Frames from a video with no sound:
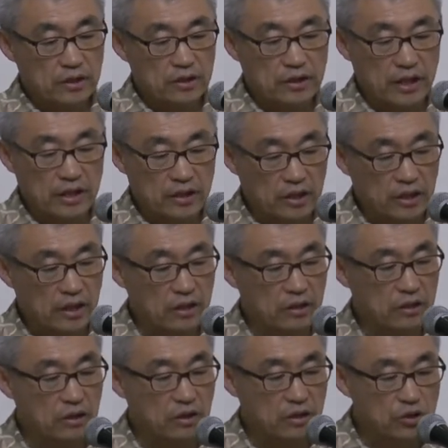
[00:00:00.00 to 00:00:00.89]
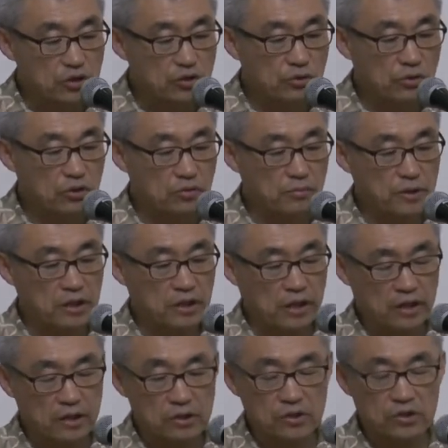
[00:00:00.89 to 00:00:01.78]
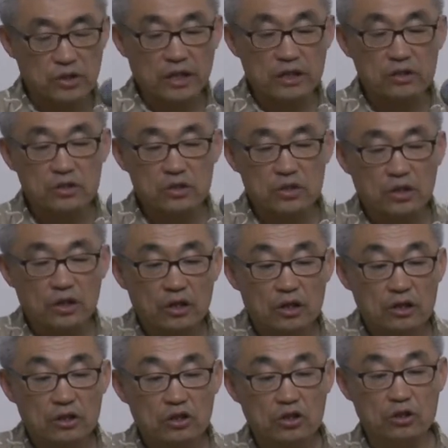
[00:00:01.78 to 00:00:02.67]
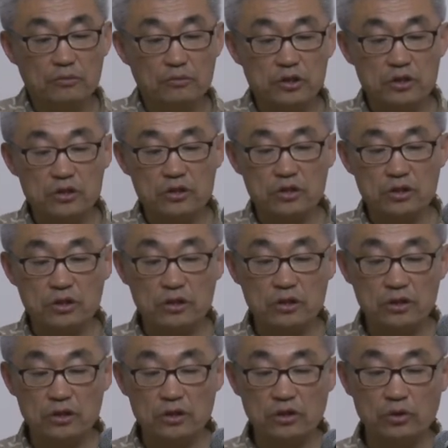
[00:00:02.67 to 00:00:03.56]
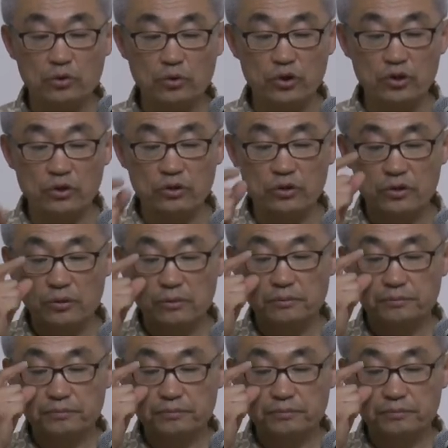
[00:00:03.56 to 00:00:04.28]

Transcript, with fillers: Then it can truly be a sent community in the world.